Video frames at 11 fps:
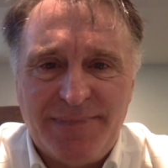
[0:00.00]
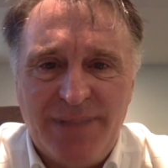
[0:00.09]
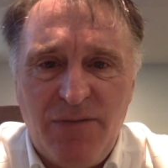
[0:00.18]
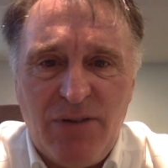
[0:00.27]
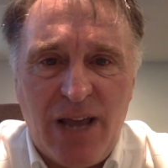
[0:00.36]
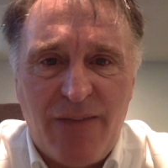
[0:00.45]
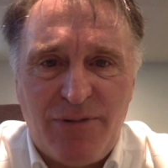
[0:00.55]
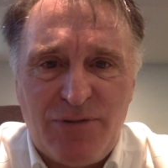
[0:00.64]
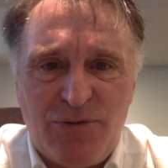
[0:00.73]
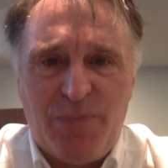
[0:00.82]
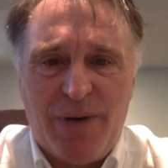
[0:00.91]
live your life with
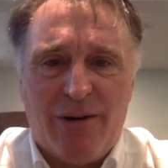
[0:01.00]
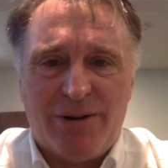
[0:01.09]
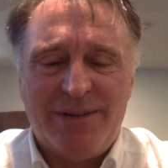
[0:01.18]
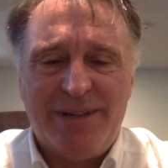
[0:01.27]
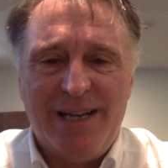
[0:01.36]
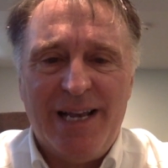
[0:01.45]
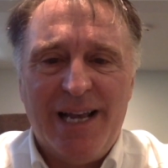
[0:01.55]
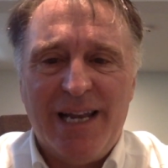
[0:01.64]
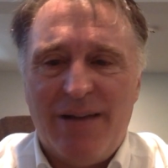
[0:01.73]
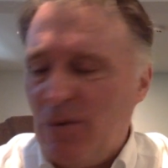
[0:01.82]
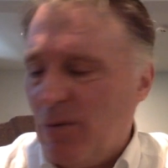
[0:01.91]
true power.
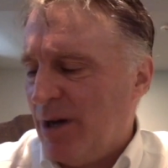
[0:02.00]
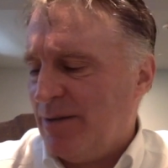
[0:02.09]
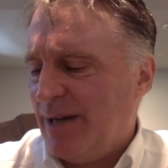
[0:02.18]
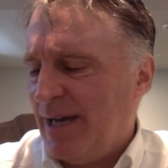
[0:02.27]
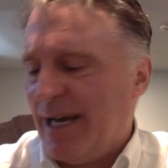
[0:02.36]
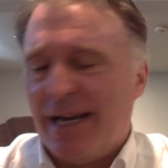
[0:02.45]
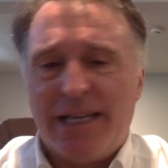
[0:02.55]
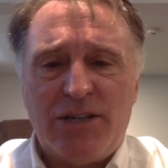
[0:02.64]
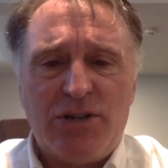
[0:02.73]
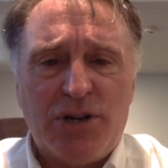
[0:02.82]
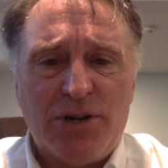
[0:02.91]
Love you all. I got to get
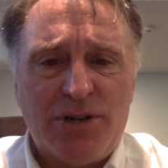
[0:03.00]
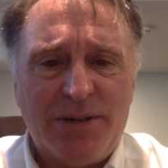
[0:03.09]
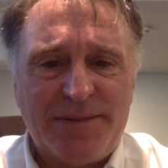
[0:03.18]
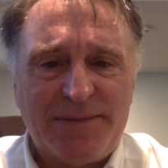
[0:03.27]
to church.